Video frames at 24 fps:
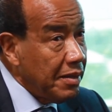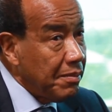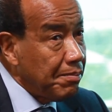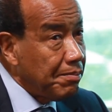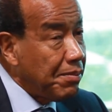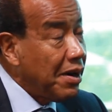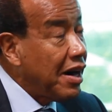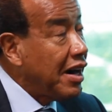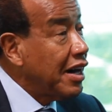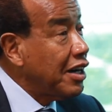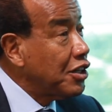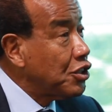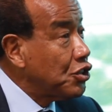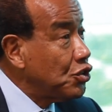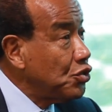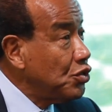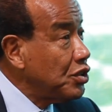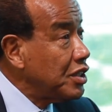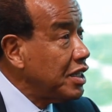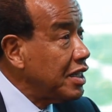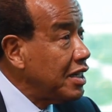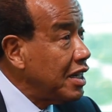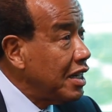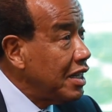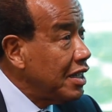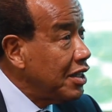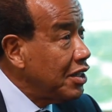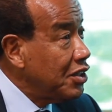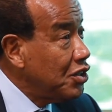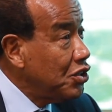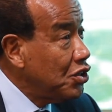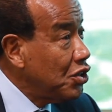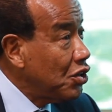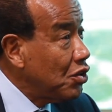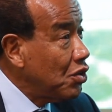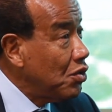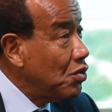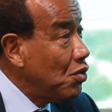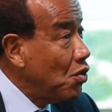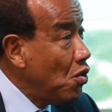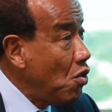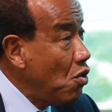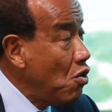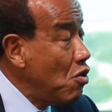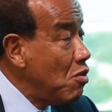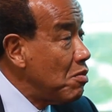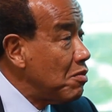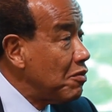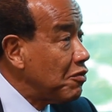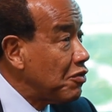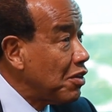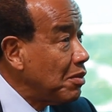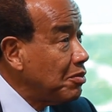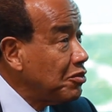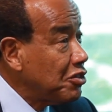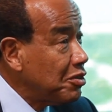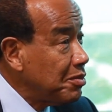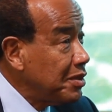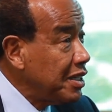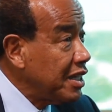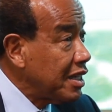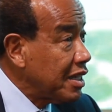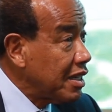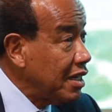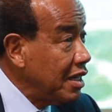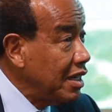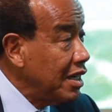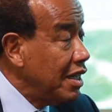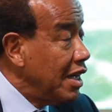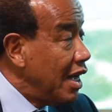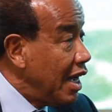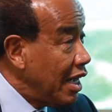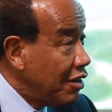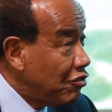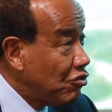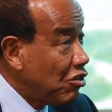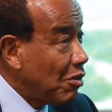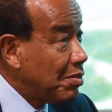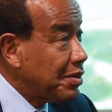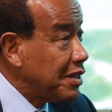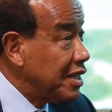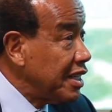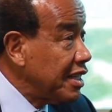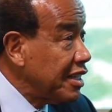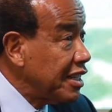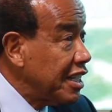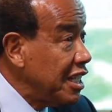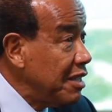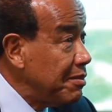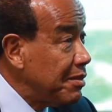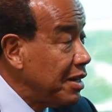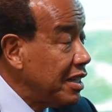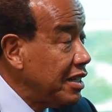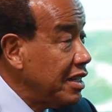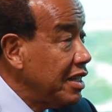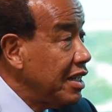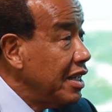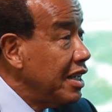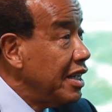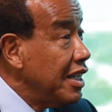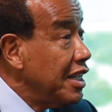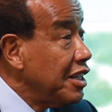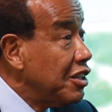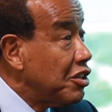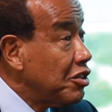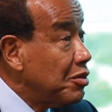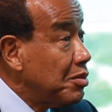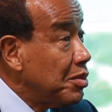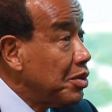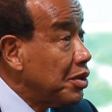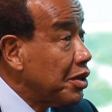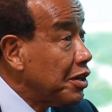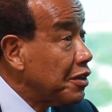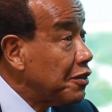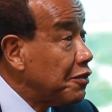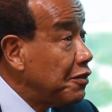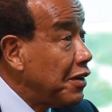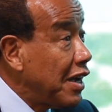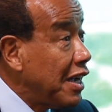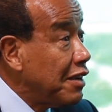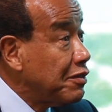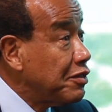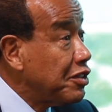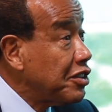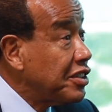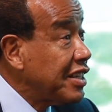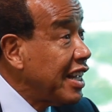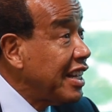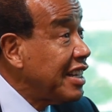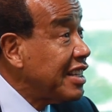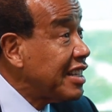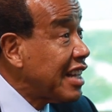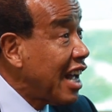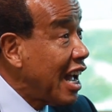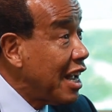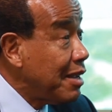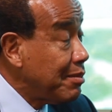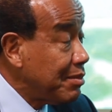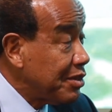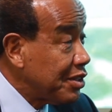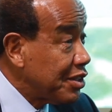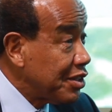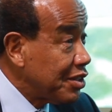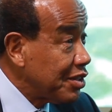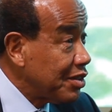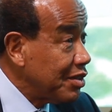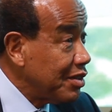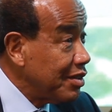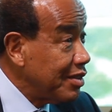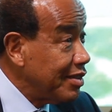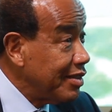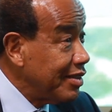parachuted your home from Jamaica and drop it in Cayman, it would be worth 5 to 10 times.